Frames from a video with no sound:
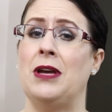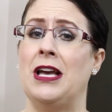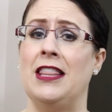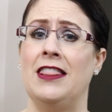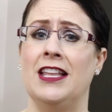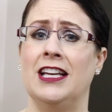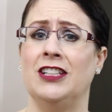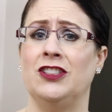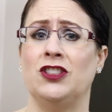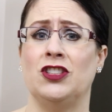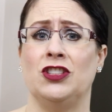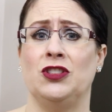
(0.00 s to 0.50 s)
And
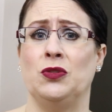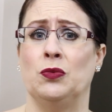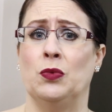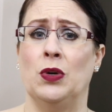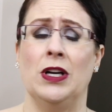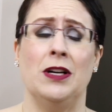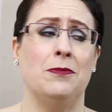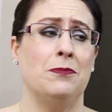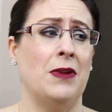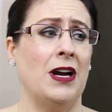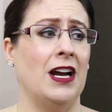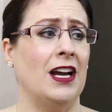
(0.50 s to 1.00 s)
then just
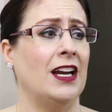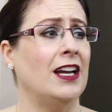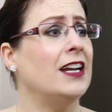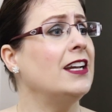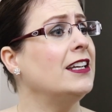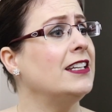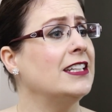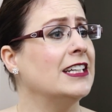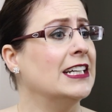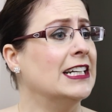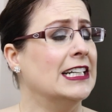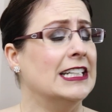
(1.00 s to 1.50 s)
what
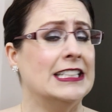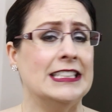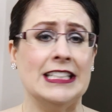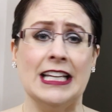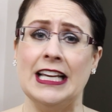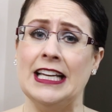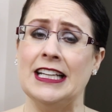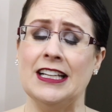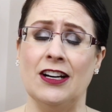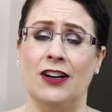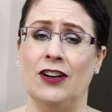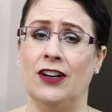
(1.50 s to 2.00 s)
my
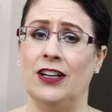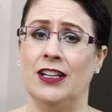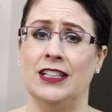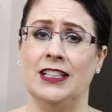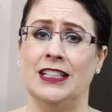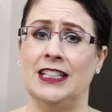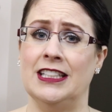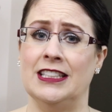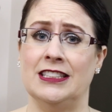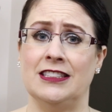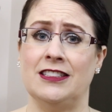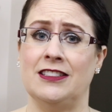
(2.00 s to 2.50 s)
take on
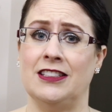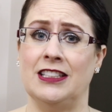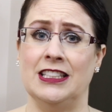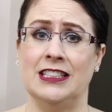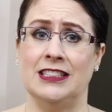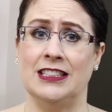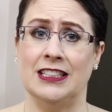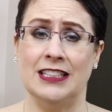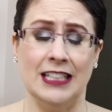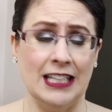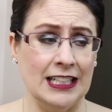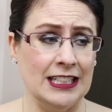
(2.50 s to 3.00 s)
is
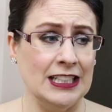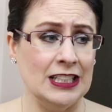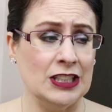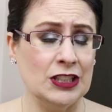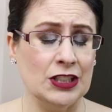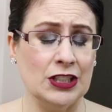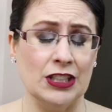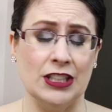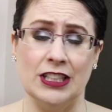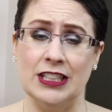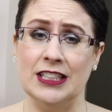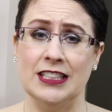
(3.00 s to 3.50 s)
it any
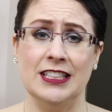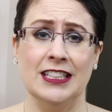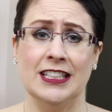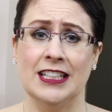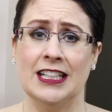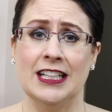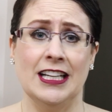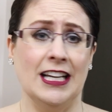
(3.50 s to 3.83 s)
good?